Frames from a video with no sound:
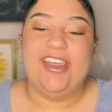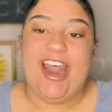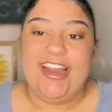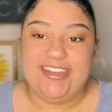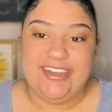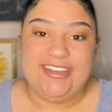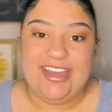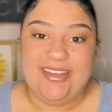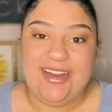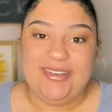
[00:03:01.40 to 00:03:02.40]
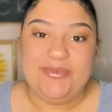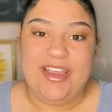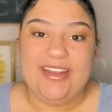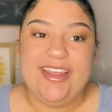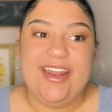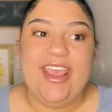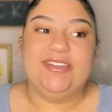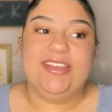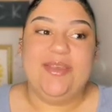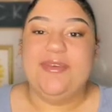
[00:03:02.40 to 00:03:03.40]
I did tell that I was pregnant
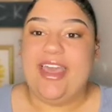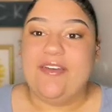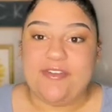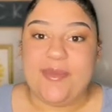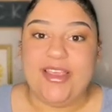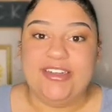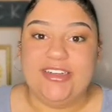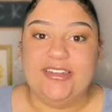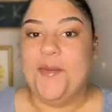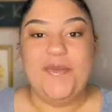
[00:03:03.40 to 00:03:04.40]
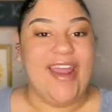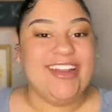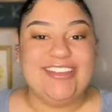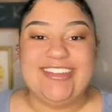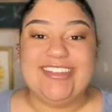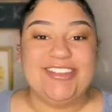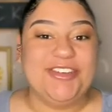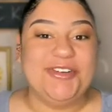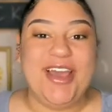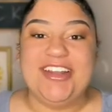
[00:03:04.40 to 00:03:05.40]
to give me that information. Pregnancy is
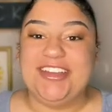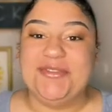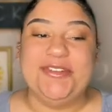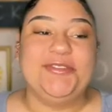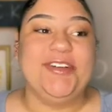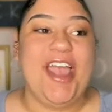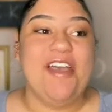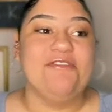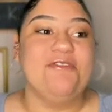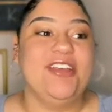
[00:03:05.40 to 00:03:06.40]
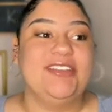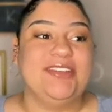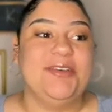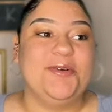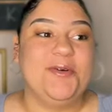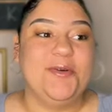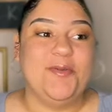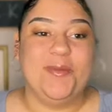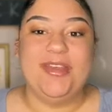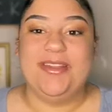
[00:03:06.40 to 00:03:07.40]
new and different for every single
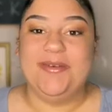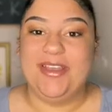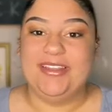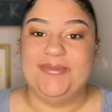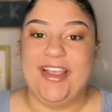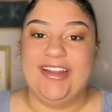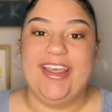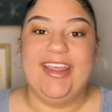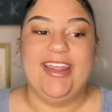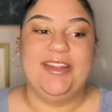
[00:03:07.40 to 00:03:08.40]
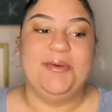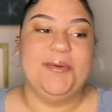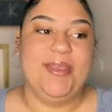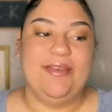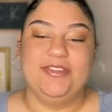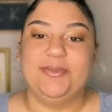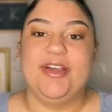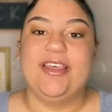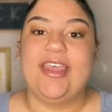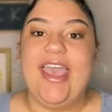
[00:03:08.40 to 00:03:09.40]
woman who gets pregnant and who gives
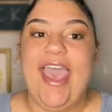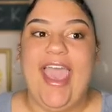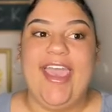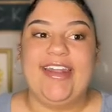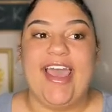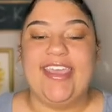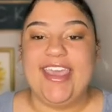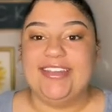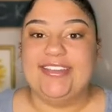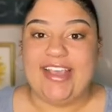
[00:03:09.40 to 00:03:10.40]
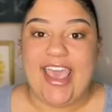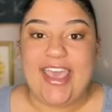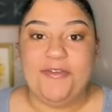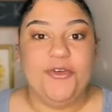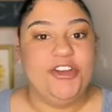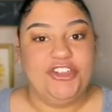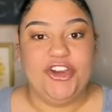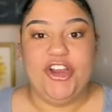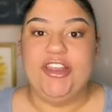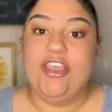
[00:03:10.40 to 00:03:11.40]
birth. And I can't say for
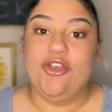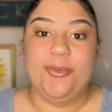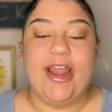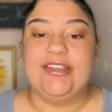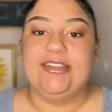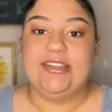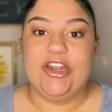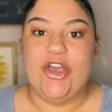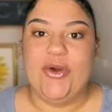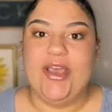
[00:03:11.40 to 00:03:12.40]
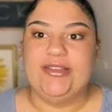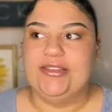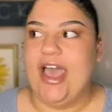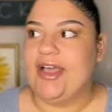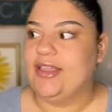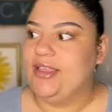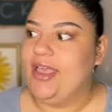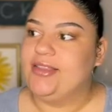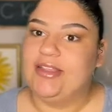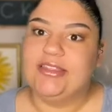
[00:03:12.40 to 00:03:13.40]
sure that your pregnancy is gonna go exactly
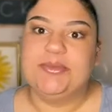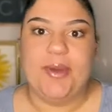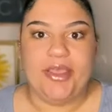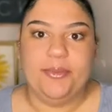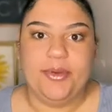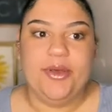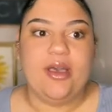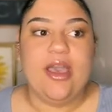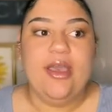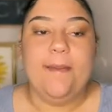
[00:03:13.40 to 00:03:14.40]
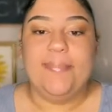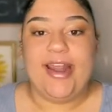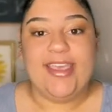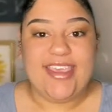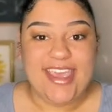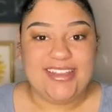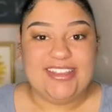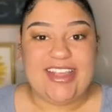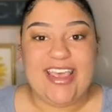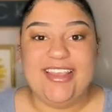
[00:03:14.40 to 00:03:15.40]
like this by the book, but I can
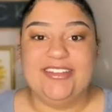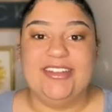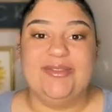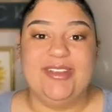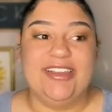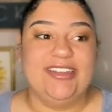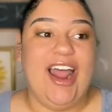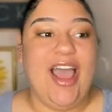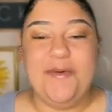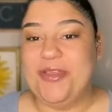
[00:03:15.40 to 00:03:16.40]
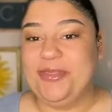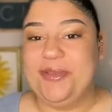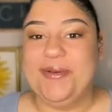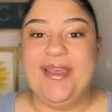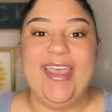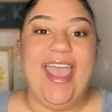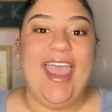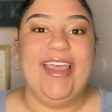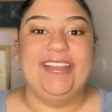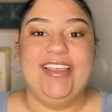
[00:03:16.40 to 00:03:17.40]
say these are some things that I went through
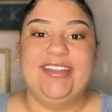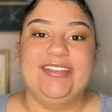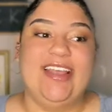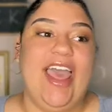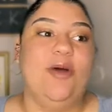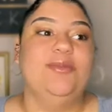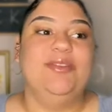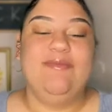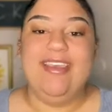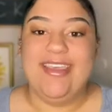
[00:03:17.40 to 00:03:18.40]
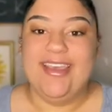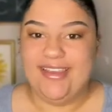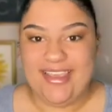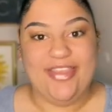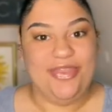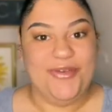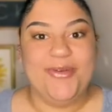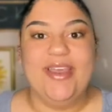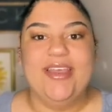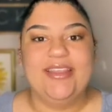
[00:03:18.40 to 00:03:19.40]
and things that helped me get
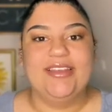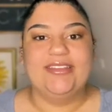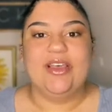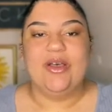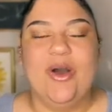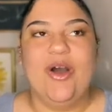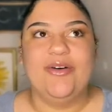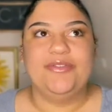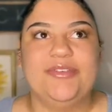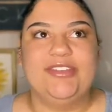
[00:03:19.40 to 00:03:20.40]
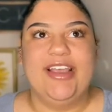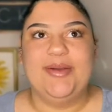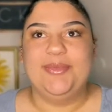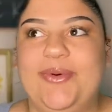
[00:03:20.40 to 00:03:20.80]
through this awful, terrible,